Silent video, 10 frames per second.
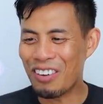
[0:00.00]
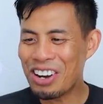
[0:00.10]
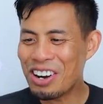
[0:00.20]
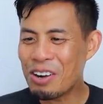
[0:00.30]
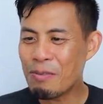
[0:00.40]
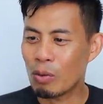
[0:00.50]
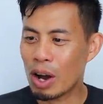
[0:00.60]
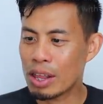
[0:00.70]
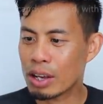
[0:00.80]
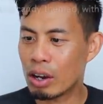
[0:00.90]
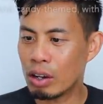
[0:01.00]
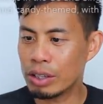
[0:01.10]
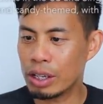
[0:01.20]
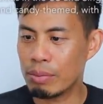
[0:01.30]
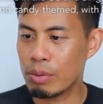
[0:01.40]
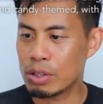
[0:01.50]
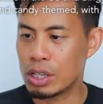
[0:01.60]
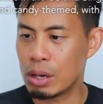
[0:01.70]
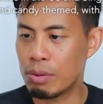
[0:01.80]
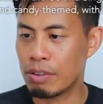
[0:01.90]
wonder why they called it
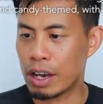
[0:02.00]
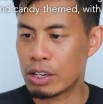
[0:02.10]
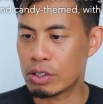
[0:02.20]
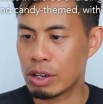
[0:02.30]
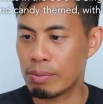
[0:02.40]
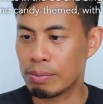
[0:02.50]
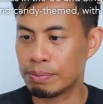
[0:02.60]
Museum of Ice Cream.